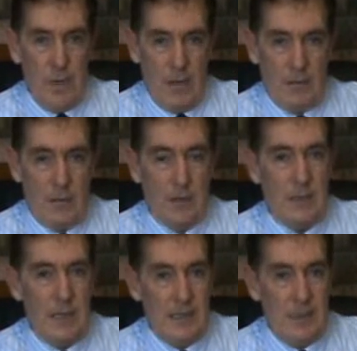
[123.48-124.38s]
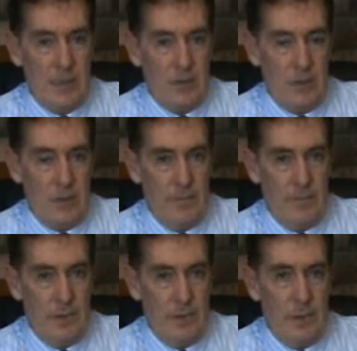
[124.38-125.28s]
viruses, etc.
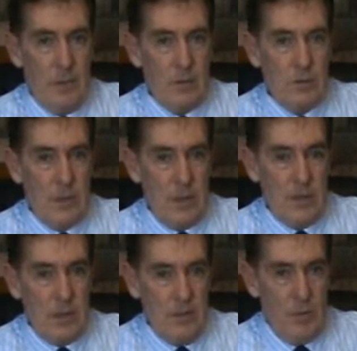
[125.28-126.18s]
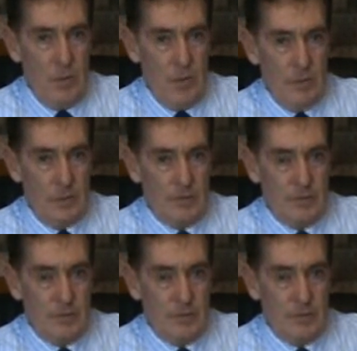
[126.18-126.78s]
So that's number 1.